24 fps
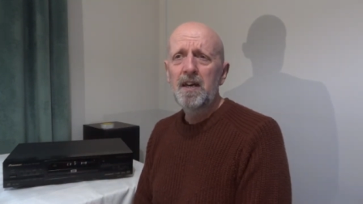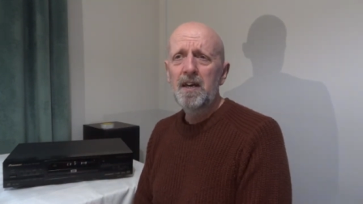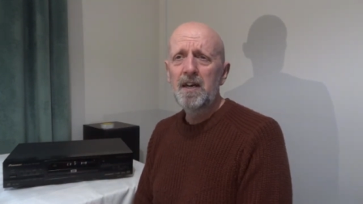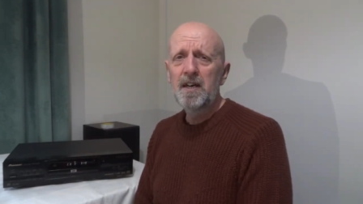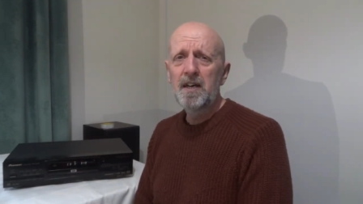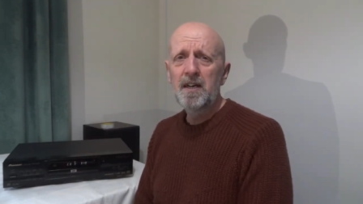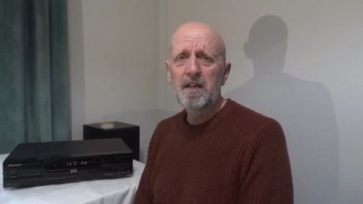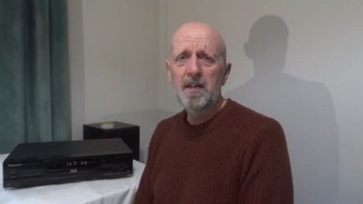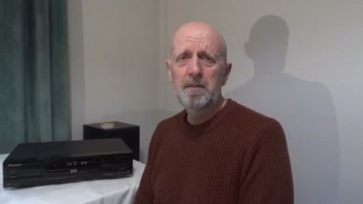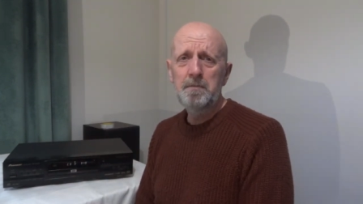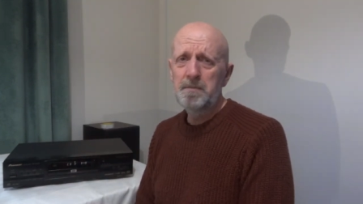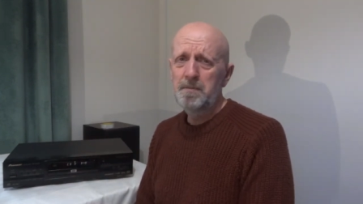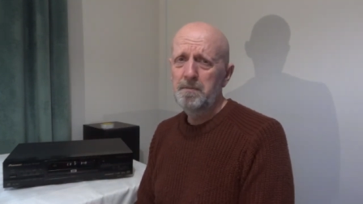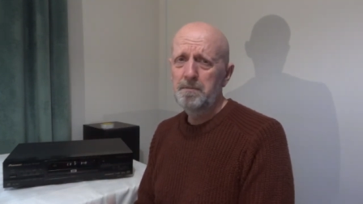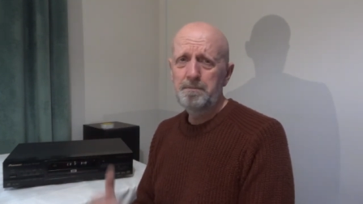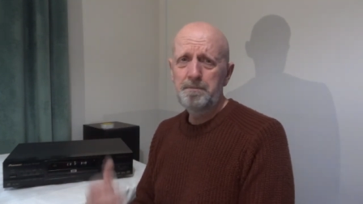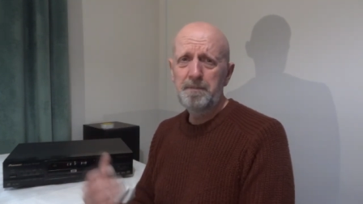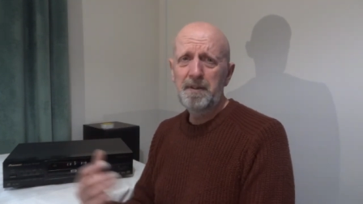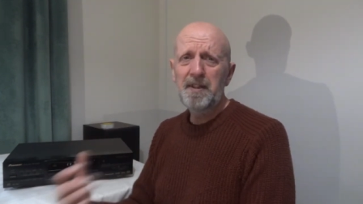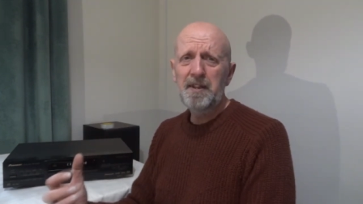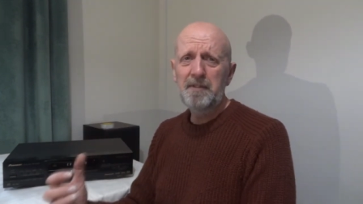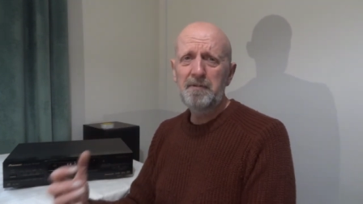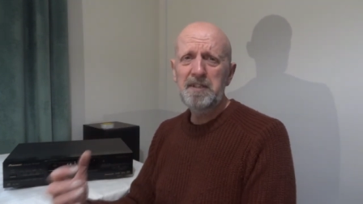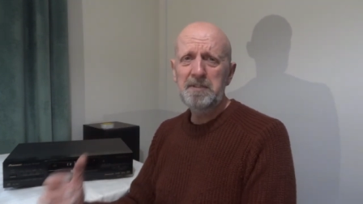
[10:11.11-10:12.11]
Uh,
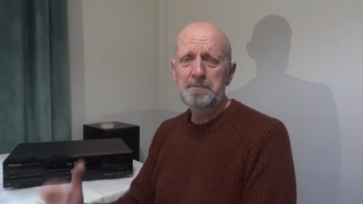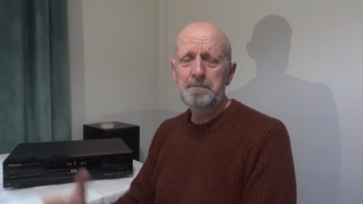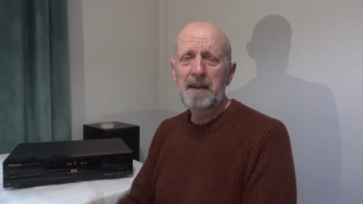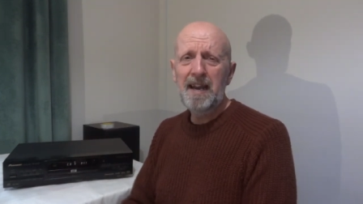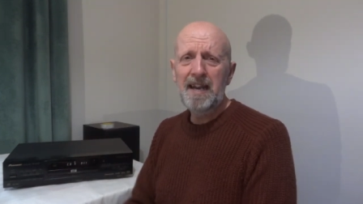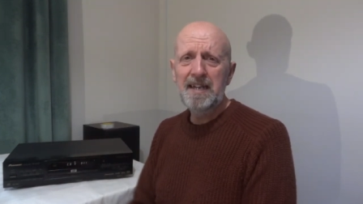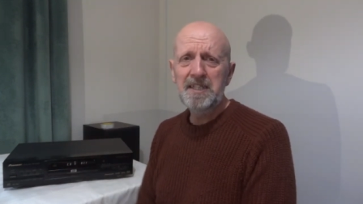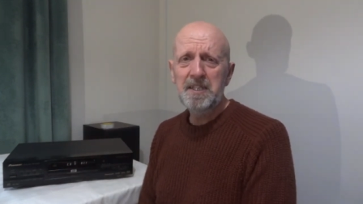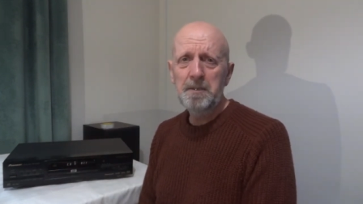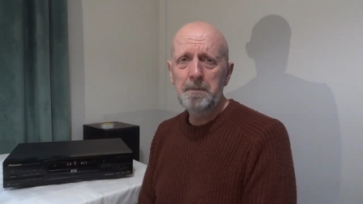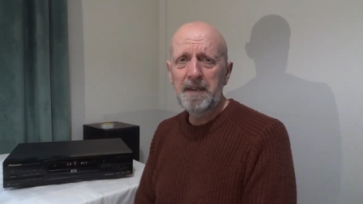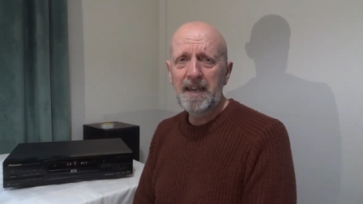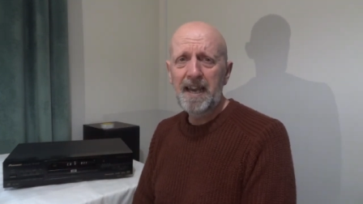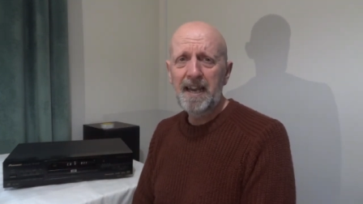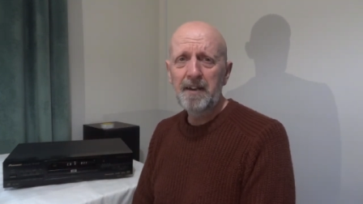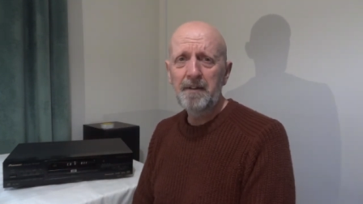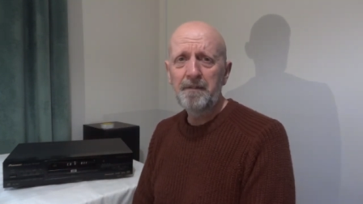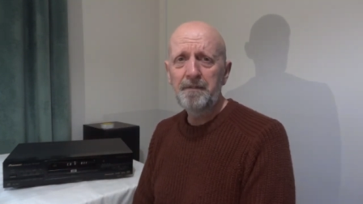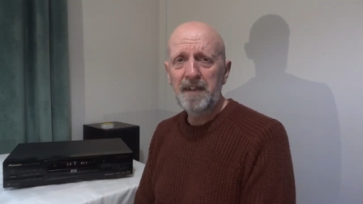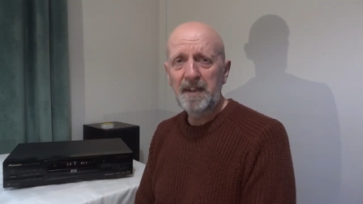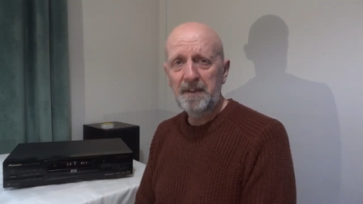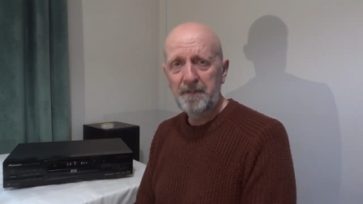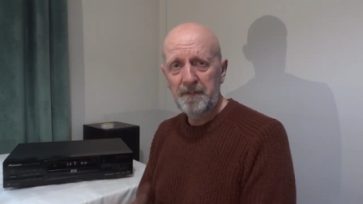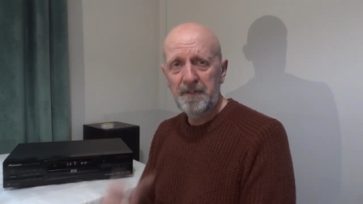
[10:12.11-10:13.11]
but there is better to be had, I
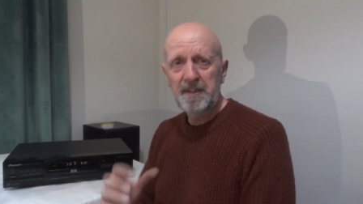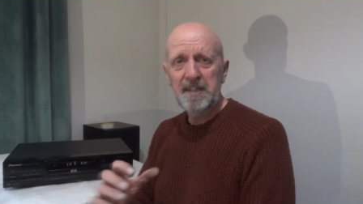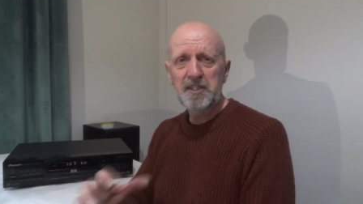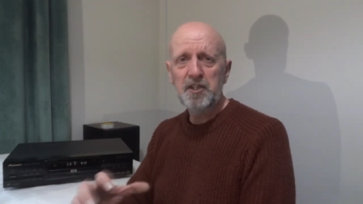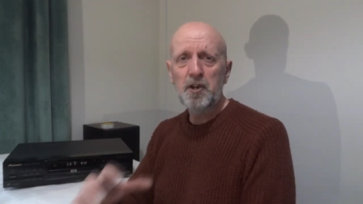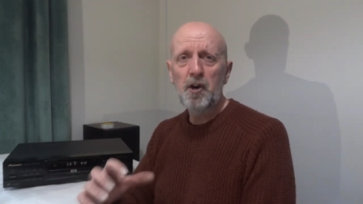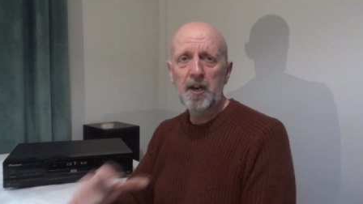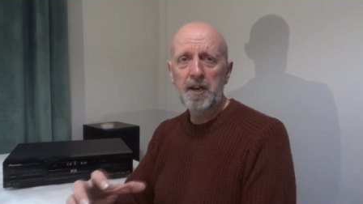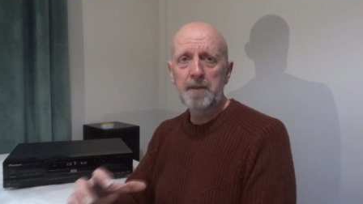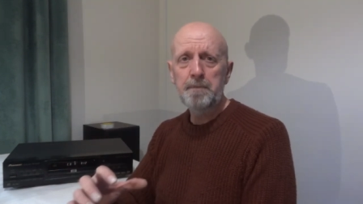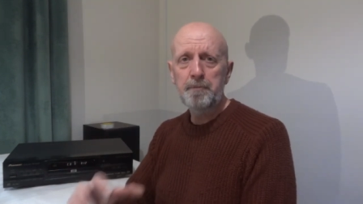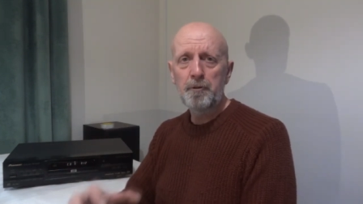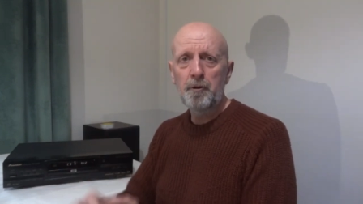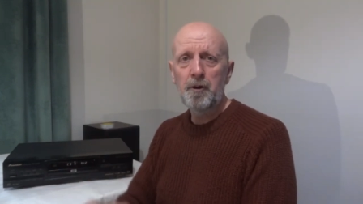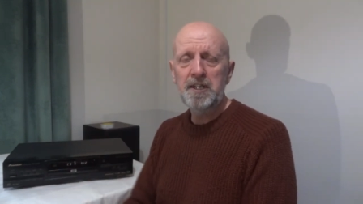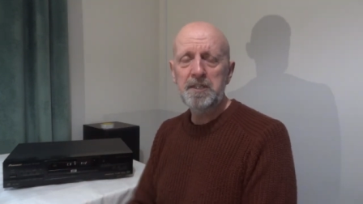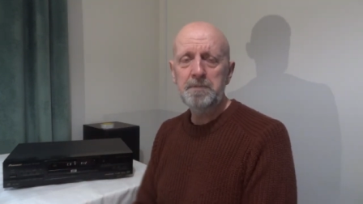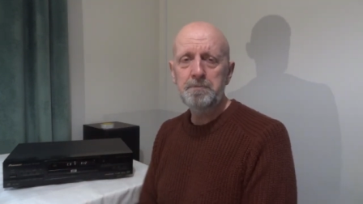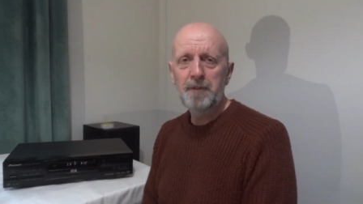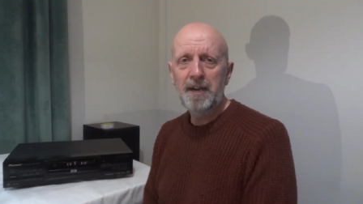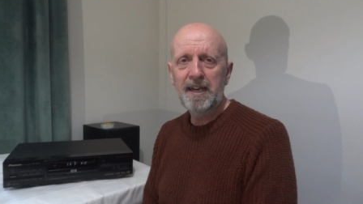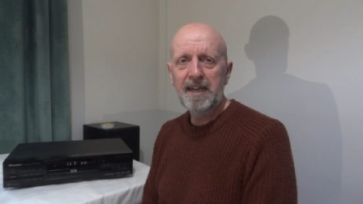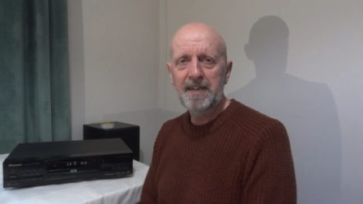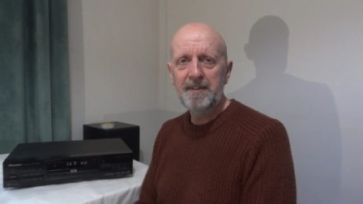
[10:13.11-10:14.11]
think, for this kind of
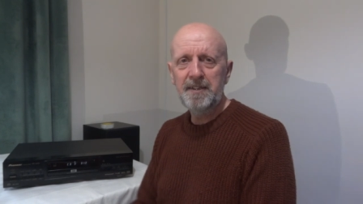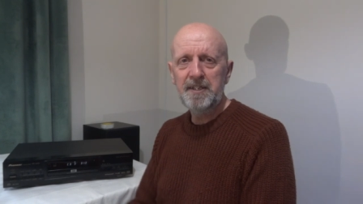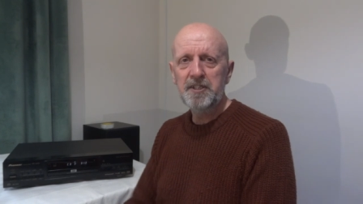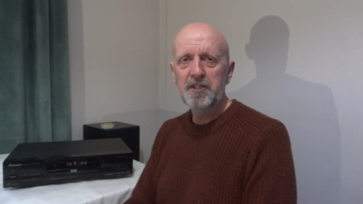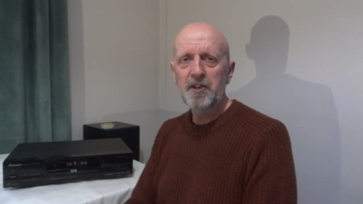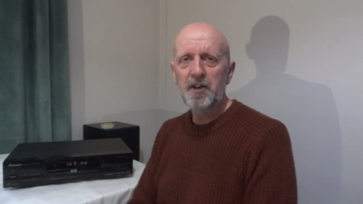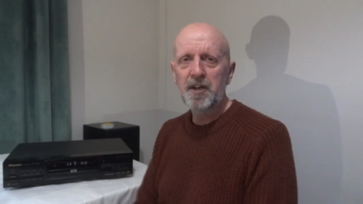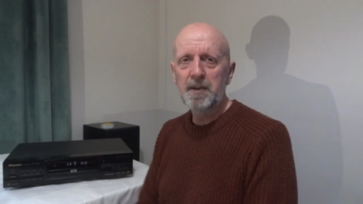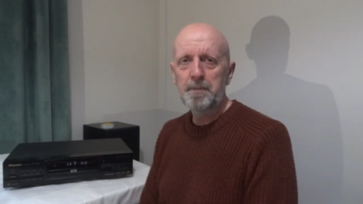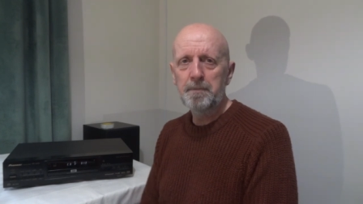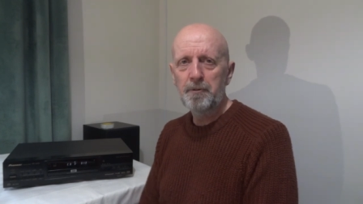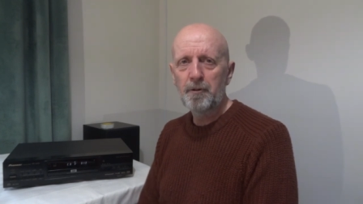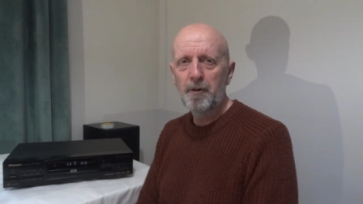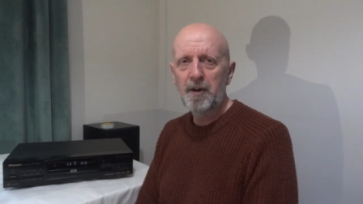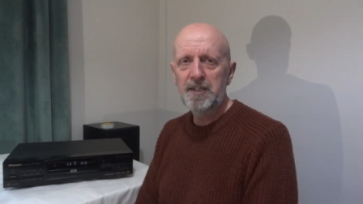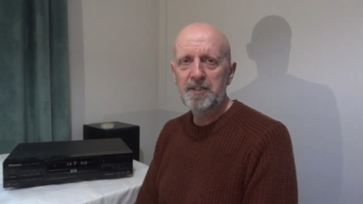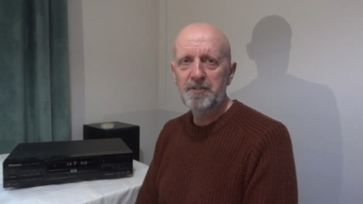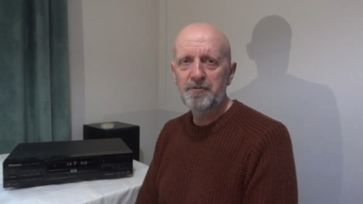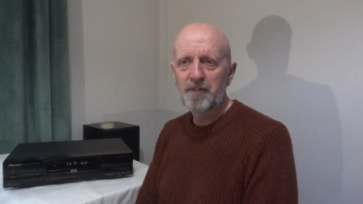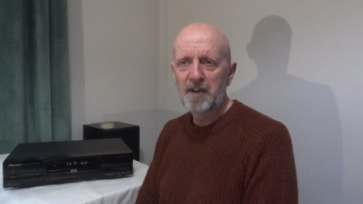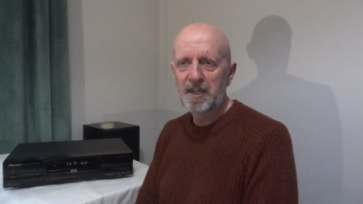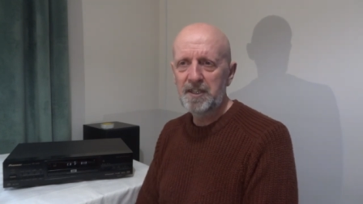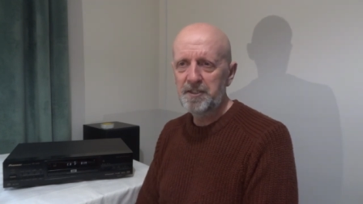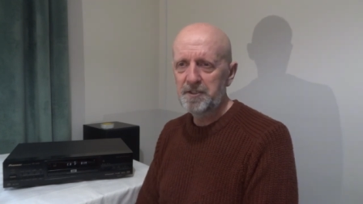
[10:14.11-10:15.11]
price bracket, this kind of
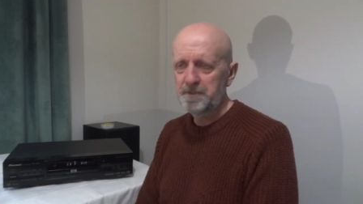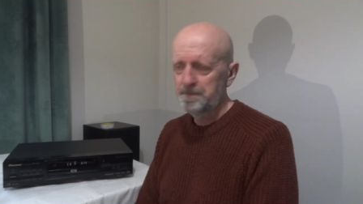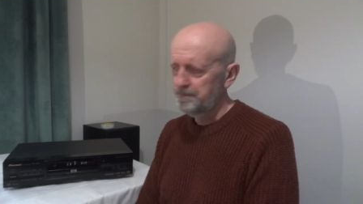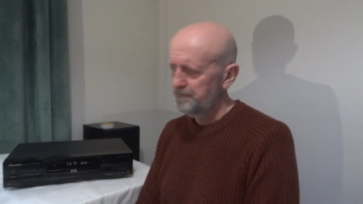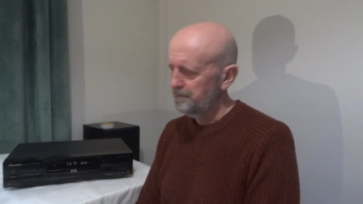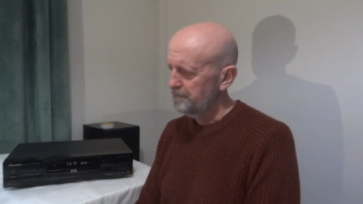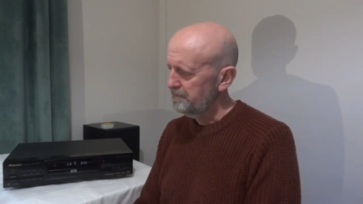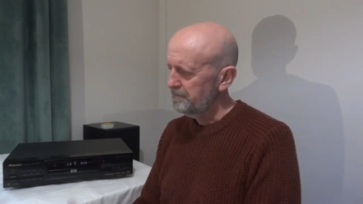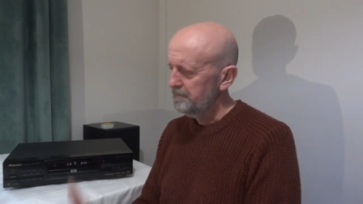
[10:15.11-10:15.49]
price range.